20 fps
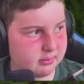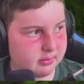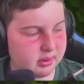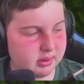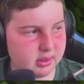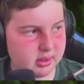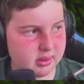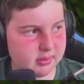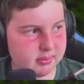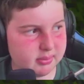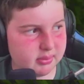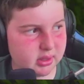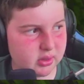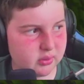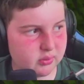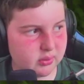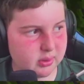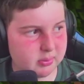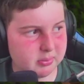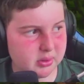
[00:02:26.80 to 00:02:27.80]
a
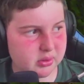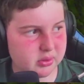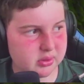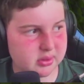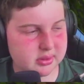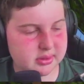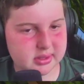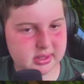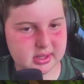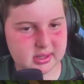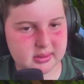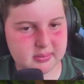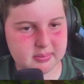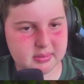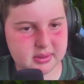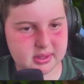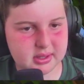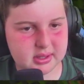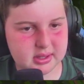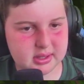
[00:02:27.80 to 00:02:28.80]
quick bonus tip
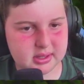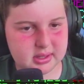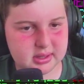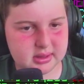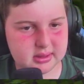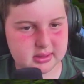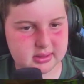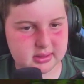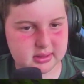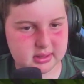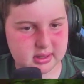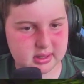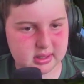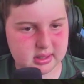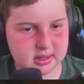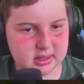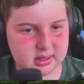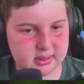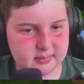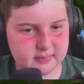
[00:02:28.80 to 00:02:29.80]
is
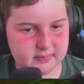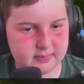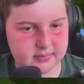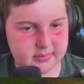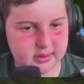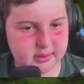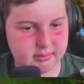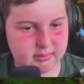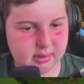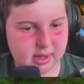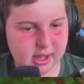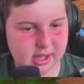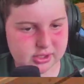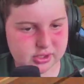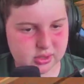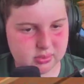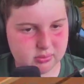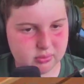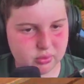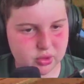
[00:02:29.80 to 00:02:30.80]
the
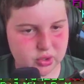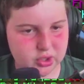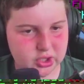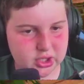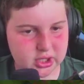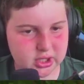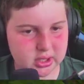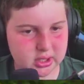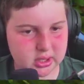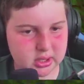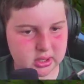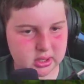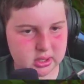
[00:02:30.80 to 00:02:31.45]
Magic Morning.